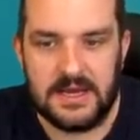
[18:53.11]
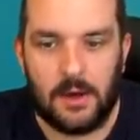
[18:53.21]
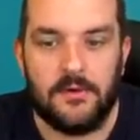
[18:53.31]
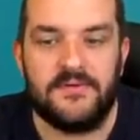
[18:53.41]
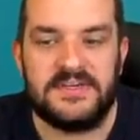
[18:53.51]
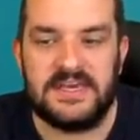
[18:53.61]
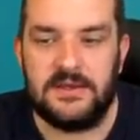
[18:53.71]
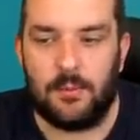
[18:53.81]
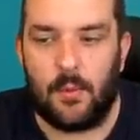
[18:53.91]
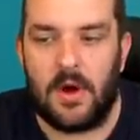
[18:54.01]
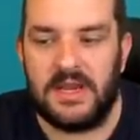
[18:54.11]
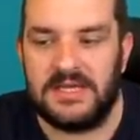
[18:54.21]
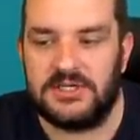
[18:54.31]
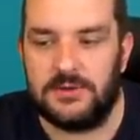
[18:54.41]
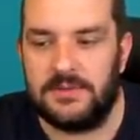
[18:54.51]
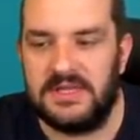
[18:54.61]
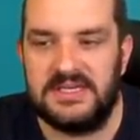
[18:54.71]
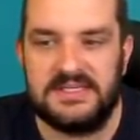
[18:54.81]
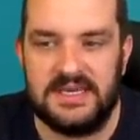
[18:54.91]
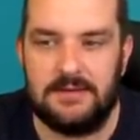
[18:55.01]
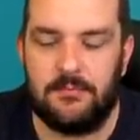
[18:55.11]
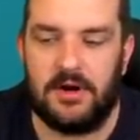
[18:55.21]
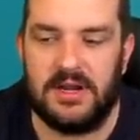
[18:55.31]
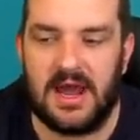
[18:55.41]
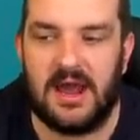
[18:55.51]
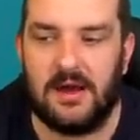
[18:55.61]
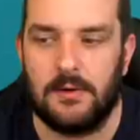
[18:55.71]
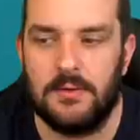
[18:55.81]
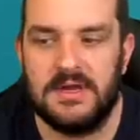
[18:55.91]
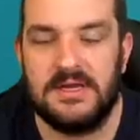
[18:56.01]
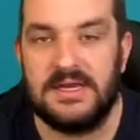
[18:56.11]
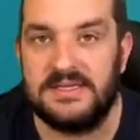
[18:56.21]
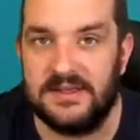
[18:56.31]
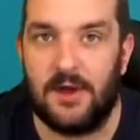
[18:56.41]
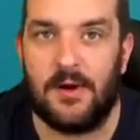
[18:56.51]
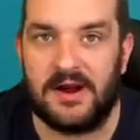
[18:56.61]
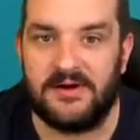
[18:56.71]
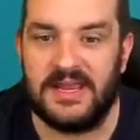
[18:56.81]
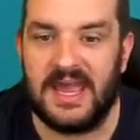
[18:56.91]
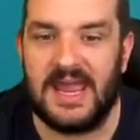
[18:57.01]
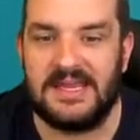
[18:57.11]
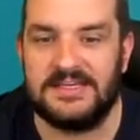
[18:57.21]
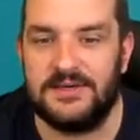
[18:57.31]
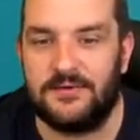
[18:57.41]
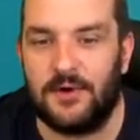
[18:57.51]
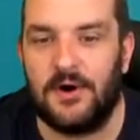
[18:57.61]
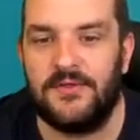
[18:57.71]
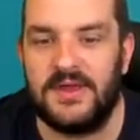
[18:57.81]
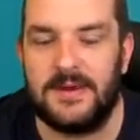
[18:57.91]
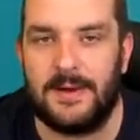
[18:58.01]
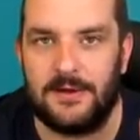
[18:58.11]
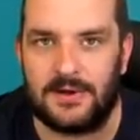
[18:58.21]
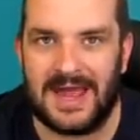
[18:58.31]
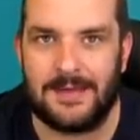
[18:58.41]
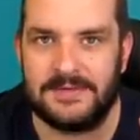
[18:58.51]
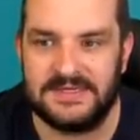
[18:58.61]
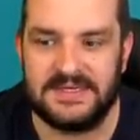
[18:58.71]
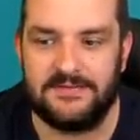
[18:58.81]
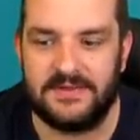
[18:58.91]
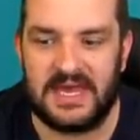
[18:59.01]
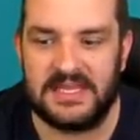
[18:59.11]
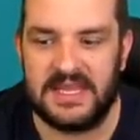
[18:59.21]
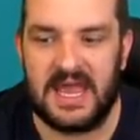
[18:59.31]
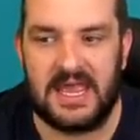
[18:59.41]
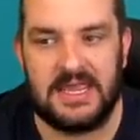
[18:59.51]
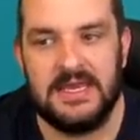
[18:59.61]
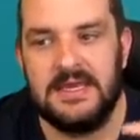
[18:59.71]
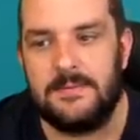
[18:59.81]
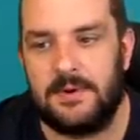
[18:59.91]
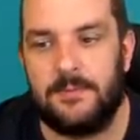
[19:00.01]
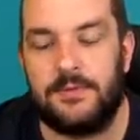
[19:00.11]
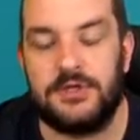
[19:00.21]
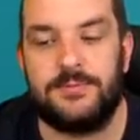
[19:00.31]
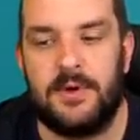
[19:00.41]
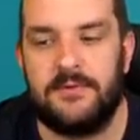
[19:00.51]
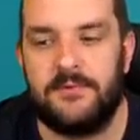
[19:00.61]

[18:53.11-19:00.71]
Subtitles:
Obviously, the one issue with this team right now is no Harry Kane. So you've got to think about your captaincy for that day. But I'm just putting